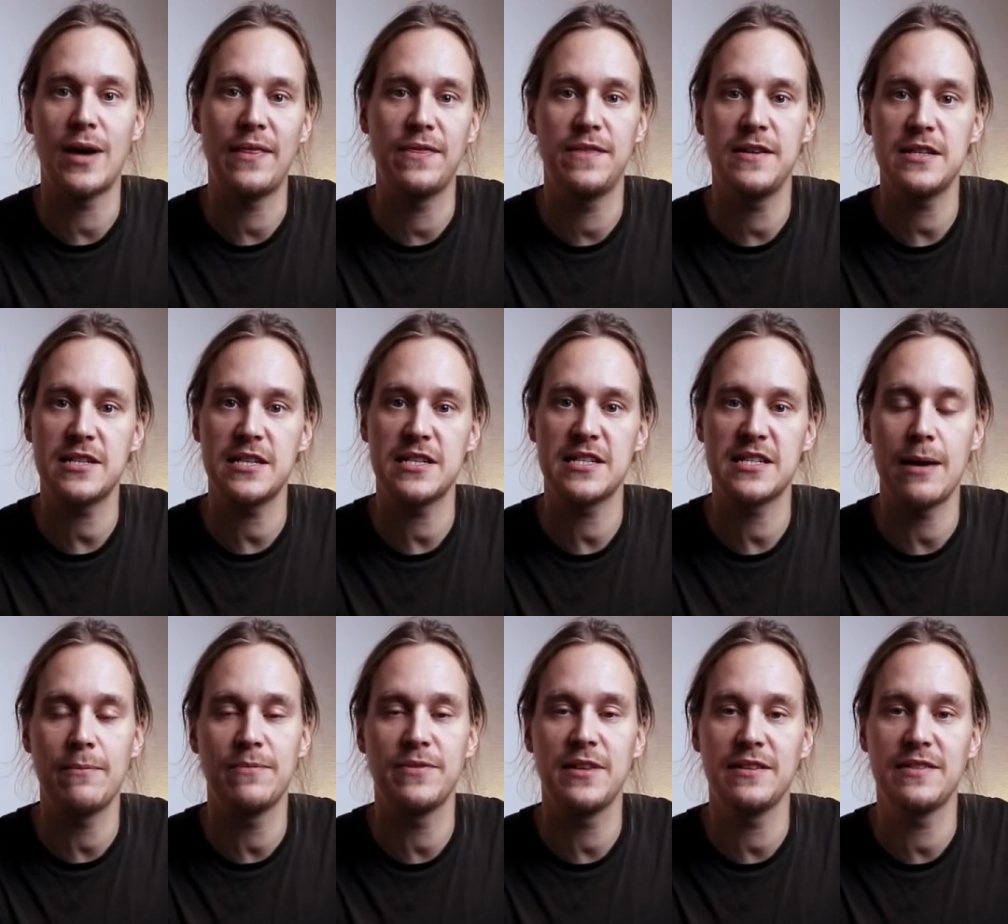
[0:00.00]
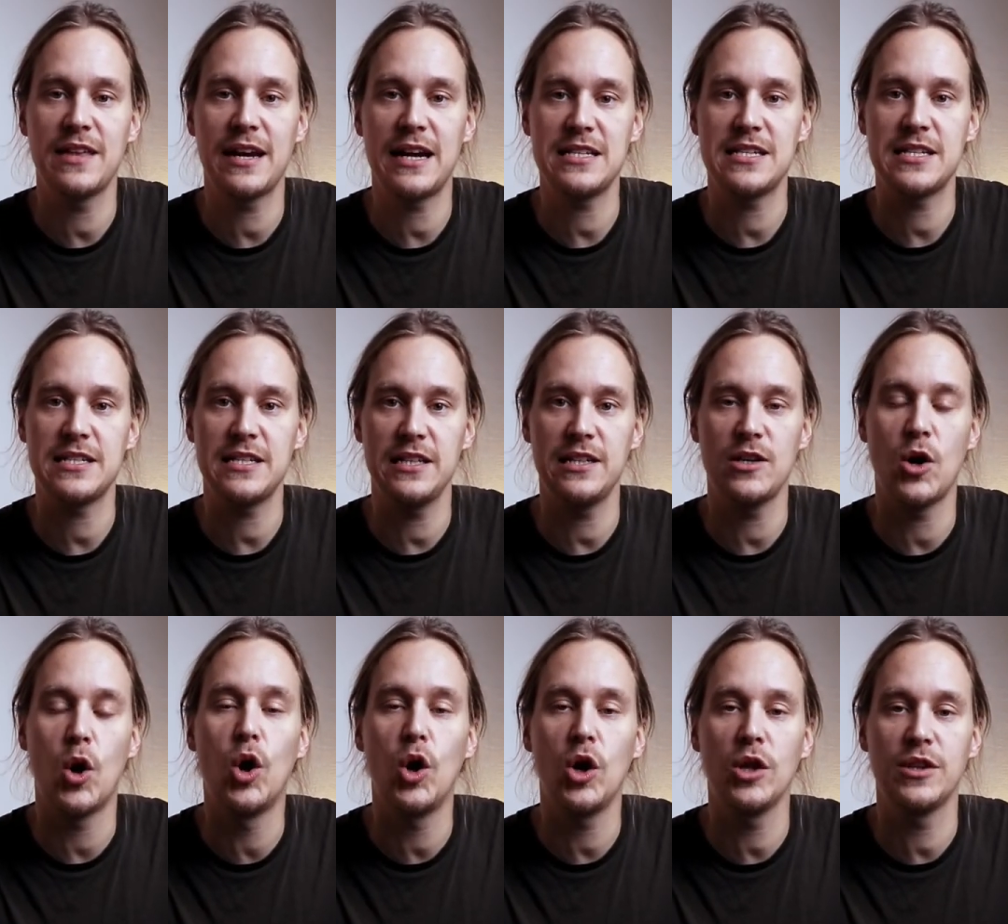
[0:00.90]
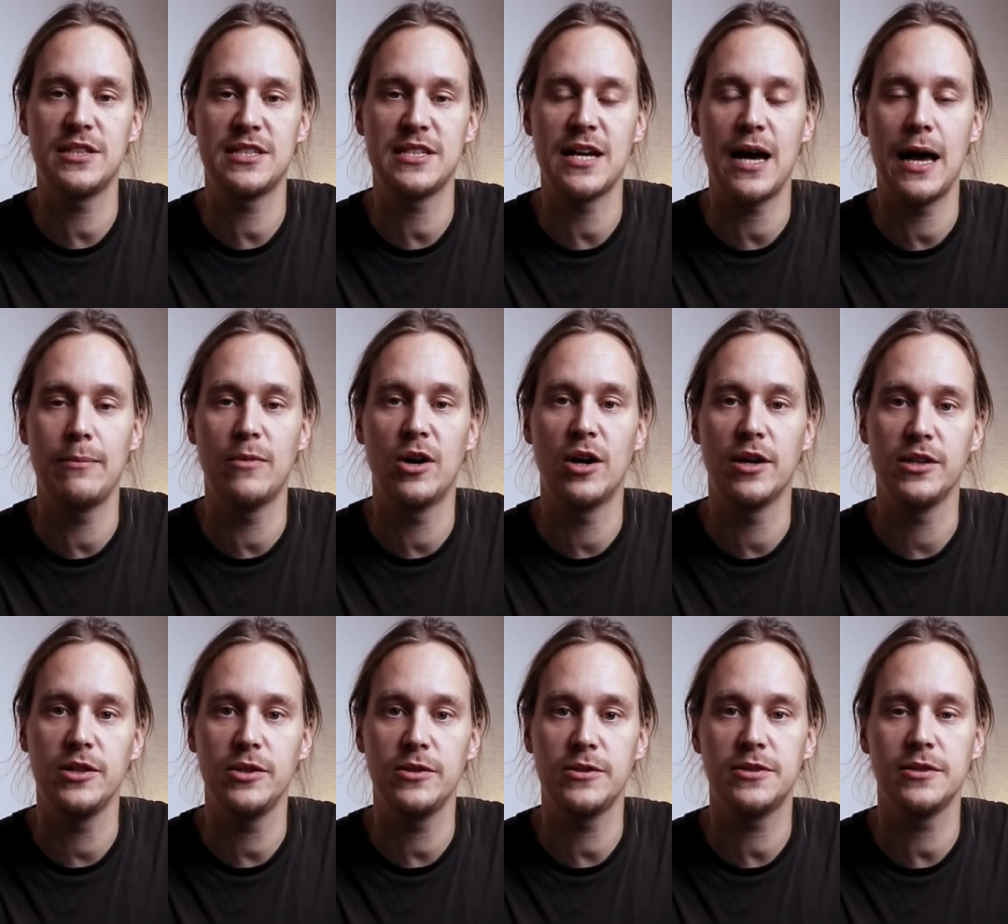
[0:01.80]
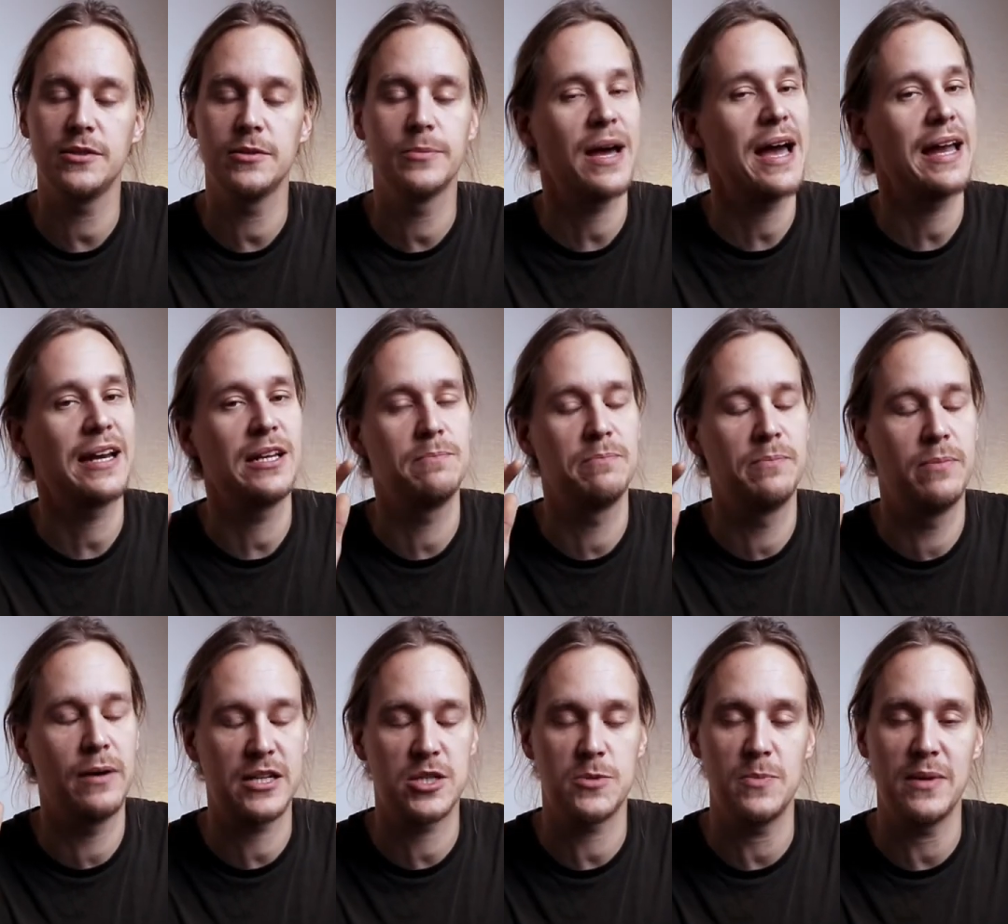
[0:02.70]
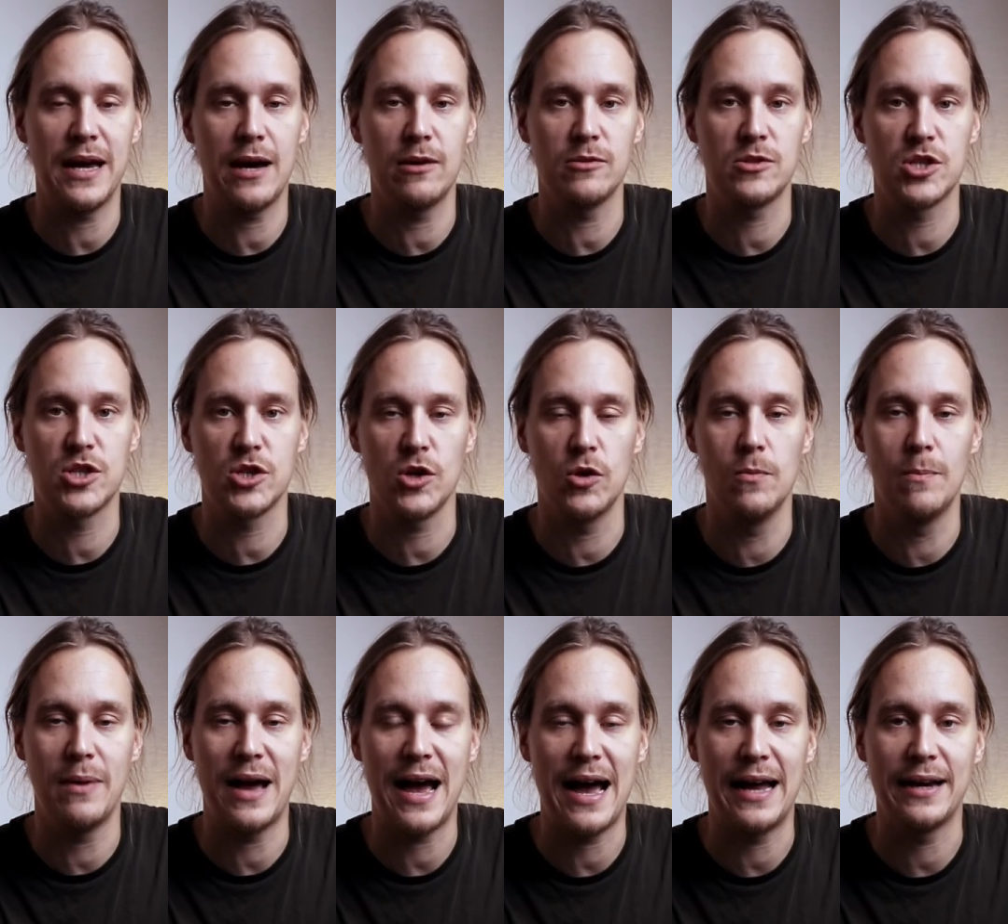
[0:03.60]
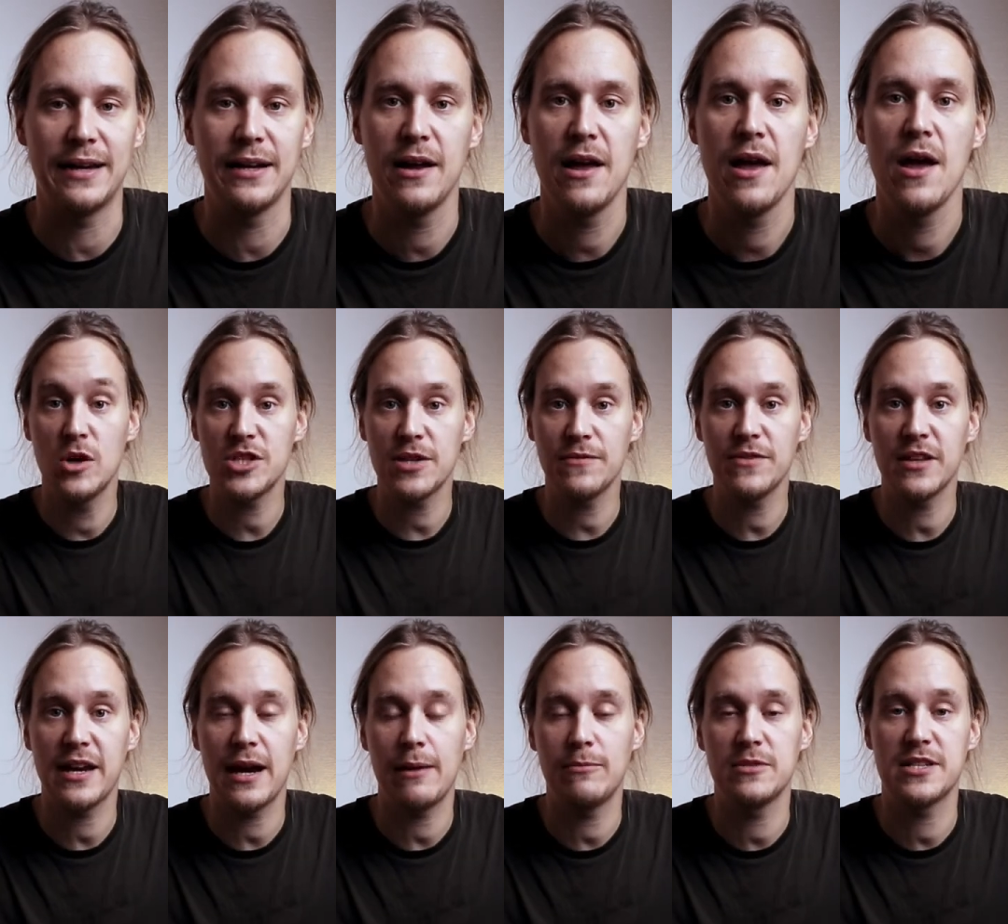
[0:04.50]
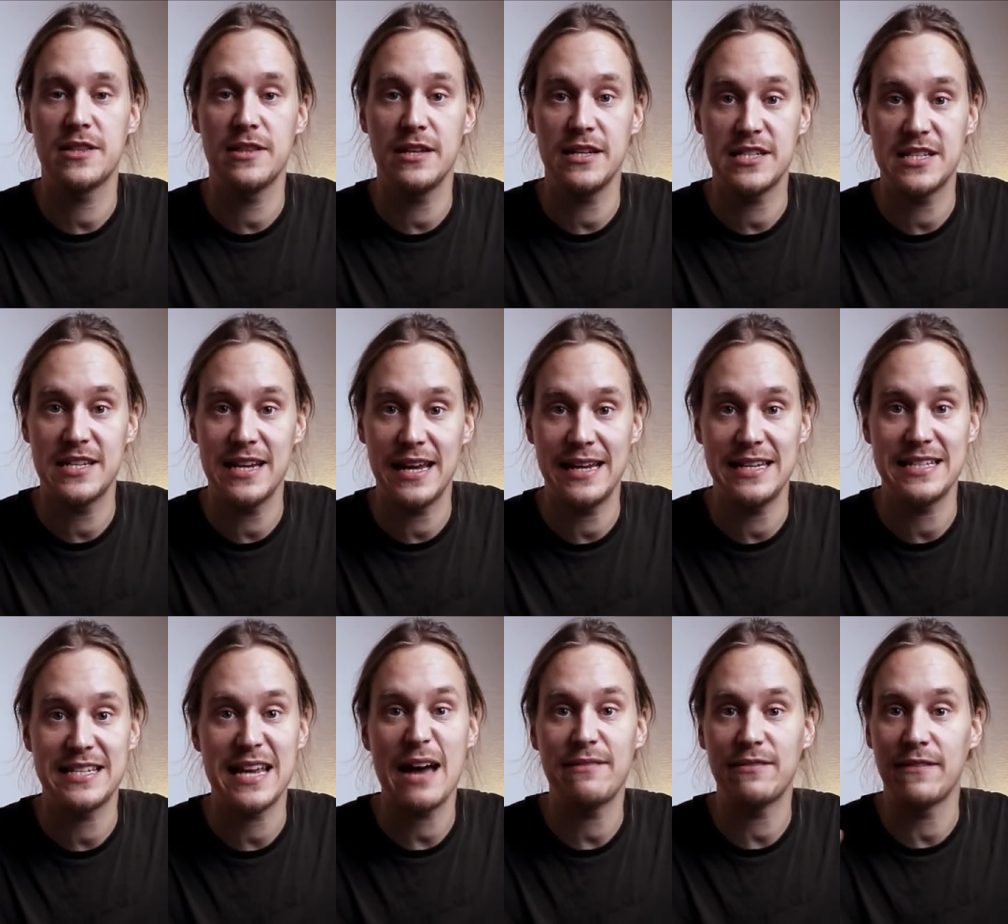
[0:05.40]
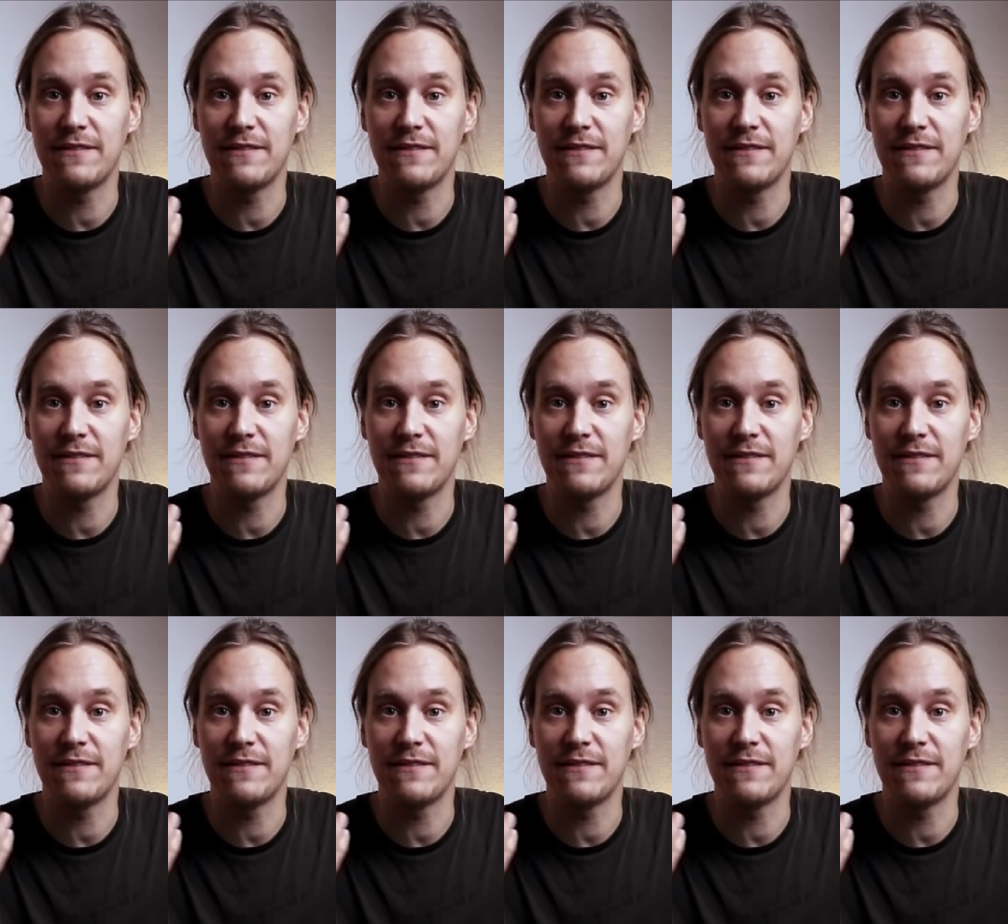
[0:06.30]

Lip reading: and this is something that I see all the time on YouTube and it bugs me out so bad. Most of the cameras these days have